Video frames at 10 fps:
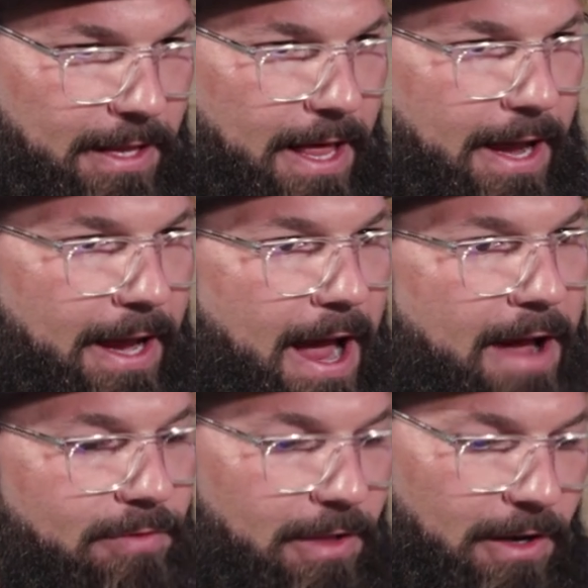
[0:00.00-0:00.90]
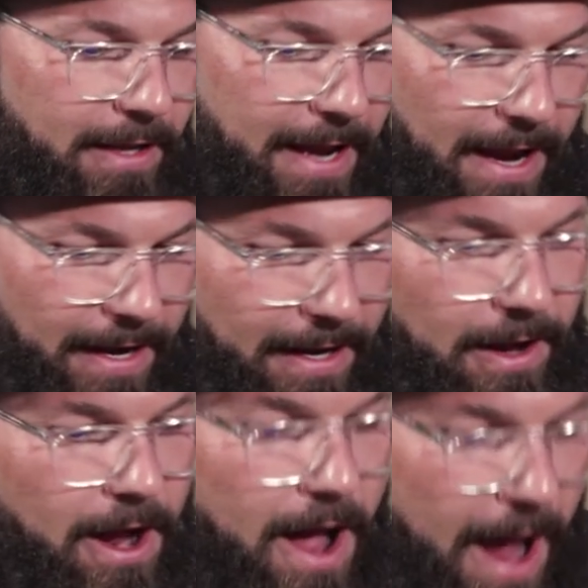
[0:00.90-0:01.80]
that like I've literally had a,
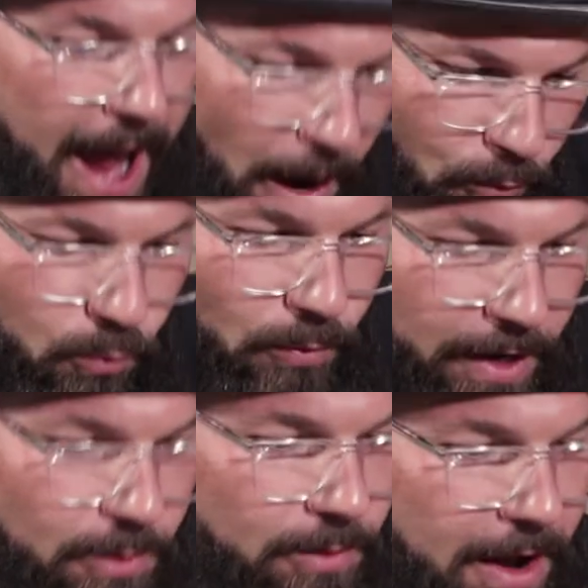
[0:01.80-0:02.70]
a real